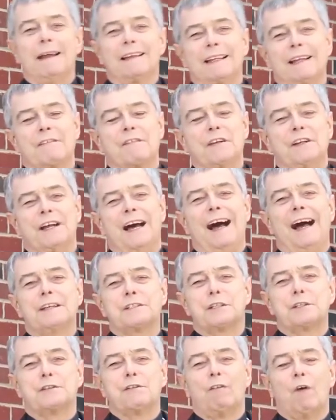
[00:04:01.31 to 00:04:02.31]
Medley
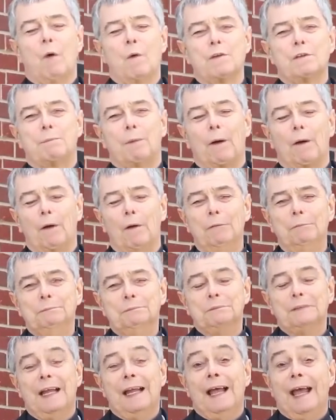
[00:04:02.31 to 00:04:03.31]
was personnel
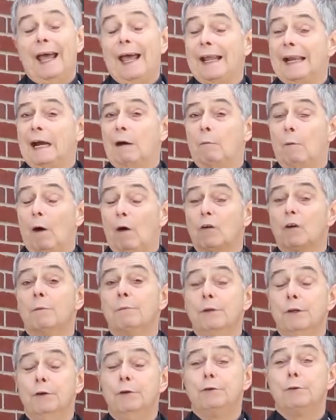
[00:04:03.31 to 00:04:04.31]
director for the
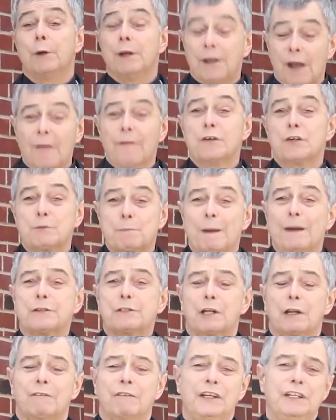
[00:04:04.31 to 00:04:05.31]
Archdiocese of
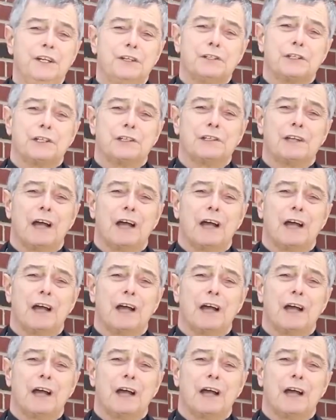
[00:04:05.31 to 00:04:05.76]
Louisville.